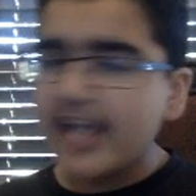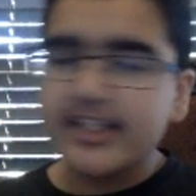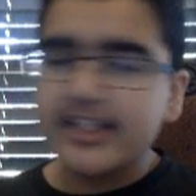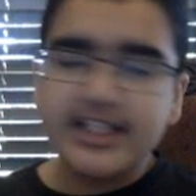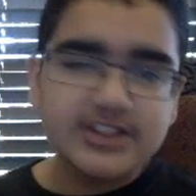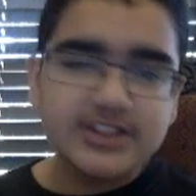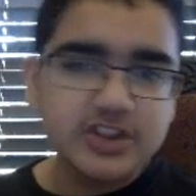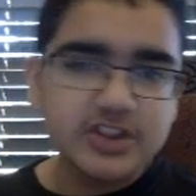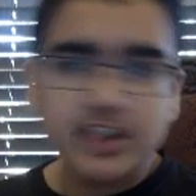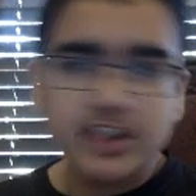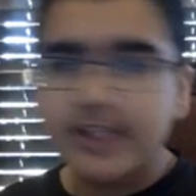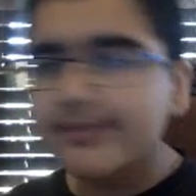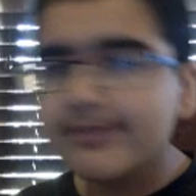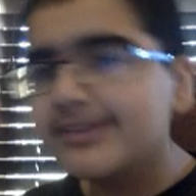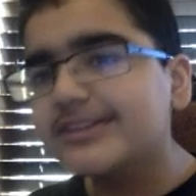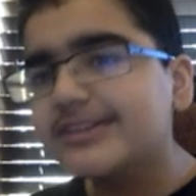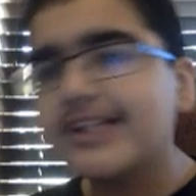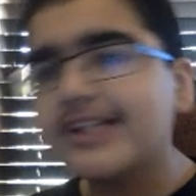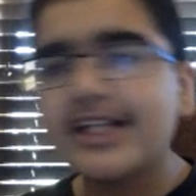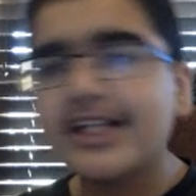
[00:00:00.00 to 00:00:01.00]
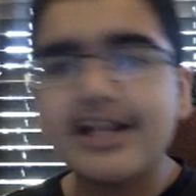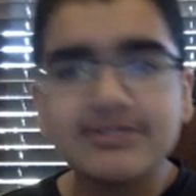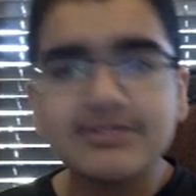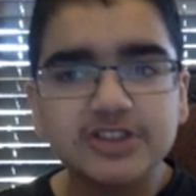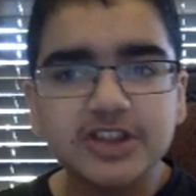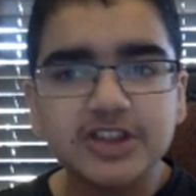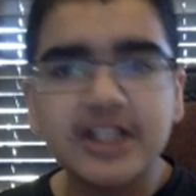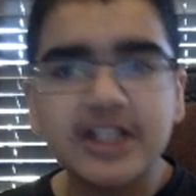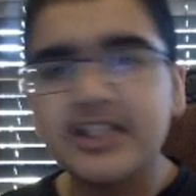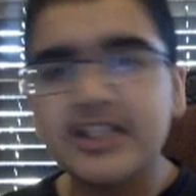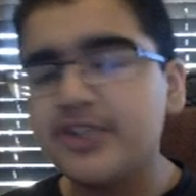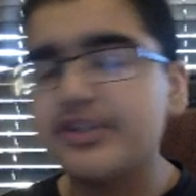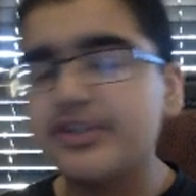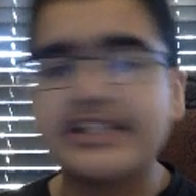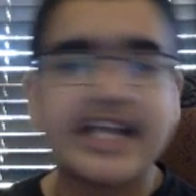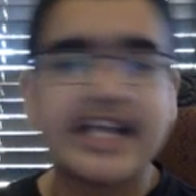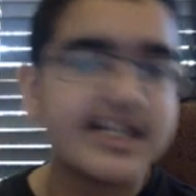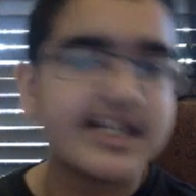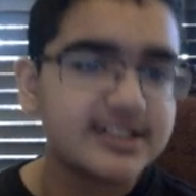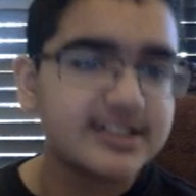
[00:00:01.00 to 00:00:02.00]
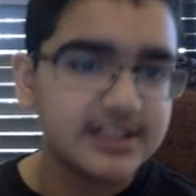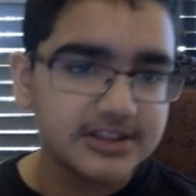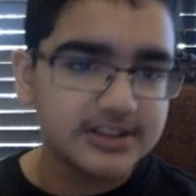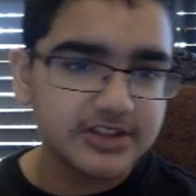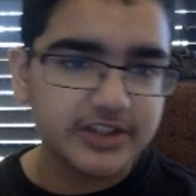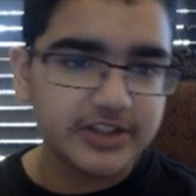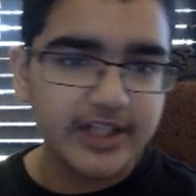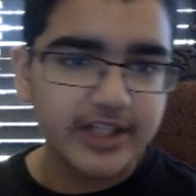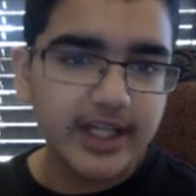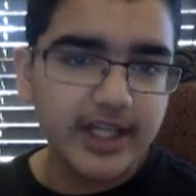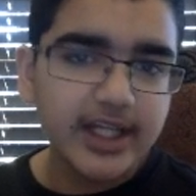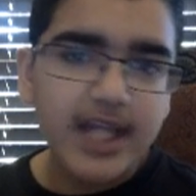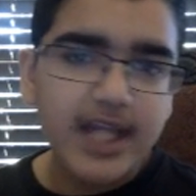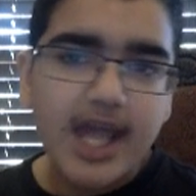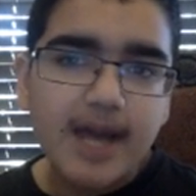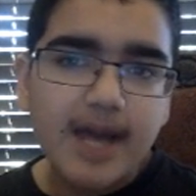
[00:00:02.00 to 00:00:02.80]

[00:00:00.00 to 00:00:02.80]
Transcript: Yesterday was like, I was trying new decks yesterday.